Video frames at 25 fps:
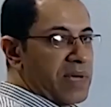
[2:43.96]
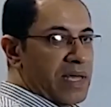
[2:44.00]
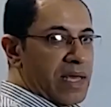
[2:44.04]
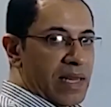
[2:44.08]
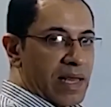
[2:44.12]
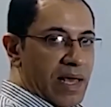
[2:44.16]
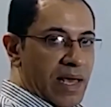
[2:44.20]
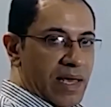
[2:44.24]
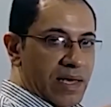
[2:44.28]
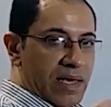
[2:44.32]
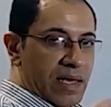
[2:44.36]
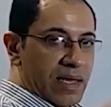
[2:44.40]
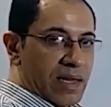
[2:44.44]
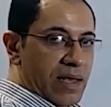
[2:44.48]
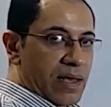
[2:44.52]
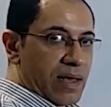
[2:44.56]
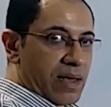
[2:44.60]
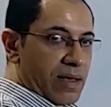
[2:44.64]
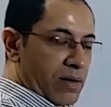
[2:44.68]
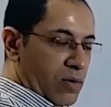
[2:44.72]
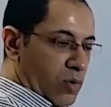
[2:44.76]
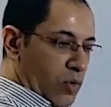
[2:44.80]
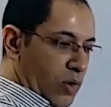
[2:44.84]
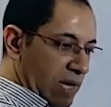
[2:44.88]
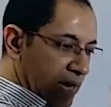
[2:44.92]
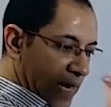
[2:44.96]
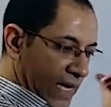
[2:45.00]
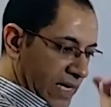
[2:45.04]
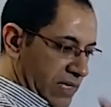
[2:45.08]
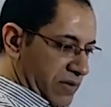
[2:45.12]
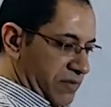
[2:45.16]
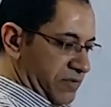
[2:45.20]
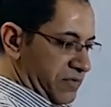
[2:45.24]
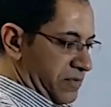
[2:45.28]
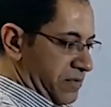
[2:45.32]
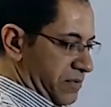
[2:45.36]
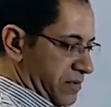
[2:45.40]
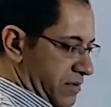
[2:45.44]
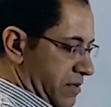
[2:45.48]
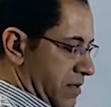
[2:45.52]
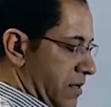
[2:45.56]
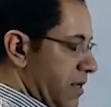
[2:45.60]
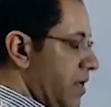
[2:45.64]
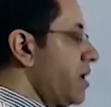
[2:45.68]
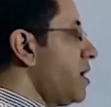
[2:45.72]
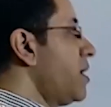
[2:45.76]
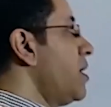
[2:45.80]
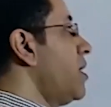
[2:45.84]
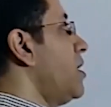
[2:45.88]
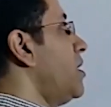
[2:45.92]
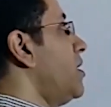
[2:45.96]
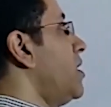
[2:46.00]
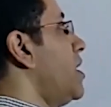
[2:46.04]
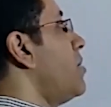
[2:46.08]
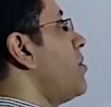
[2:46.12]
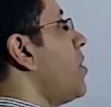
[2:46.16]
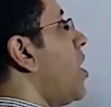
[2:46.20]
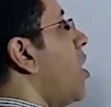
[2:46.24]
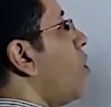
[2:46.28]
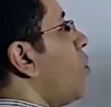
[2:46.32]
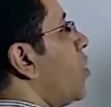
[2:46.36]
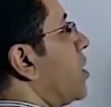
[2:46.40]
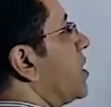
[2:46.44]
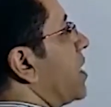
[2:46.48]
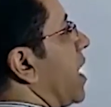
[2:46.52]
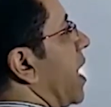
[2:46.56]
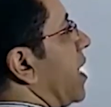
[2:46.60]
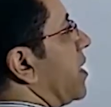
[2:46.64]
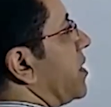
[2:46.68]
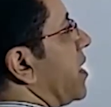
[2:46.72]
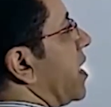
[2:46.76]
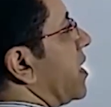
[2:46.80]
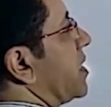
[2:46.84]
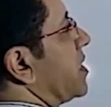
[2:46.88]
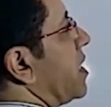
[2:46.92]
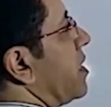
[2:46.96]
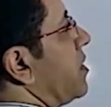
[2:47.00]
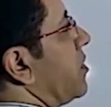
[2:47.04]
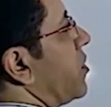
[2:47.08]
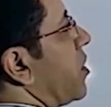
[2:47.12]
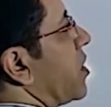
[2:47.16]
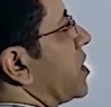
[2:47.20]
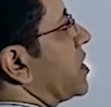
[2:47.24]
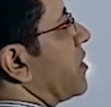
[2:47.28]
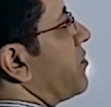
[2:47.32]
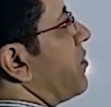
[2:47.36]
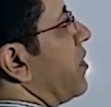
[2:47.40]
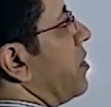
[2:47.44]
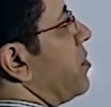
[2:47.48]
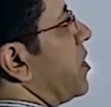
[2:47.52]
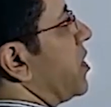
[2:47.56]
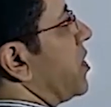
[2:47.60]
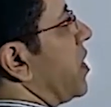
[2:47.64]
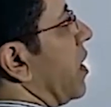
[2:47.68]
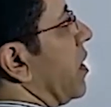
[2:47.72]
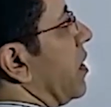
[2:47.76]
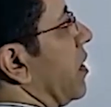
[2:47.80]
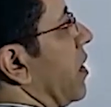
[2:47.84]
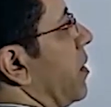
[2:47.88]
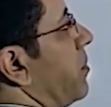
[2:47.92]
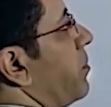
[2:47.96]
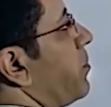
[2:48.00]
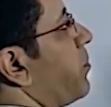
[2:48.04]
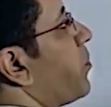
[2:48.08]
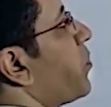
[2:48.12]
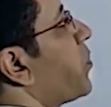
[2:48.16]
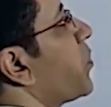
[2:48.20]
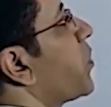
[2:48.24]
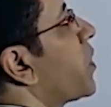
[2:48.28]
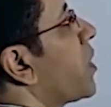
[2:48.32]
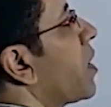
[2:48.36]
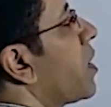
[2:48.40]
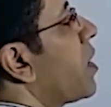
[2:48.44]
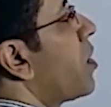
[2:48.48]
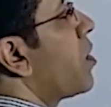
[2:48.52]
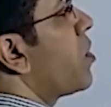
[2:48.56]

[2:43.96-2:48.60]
which control the autonomic nervous system by acting on these centers. These